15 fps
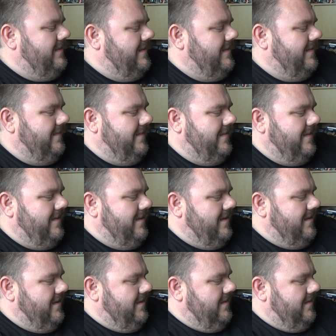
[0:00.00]

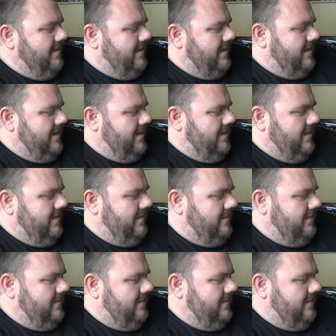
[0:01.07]
(no one is talking)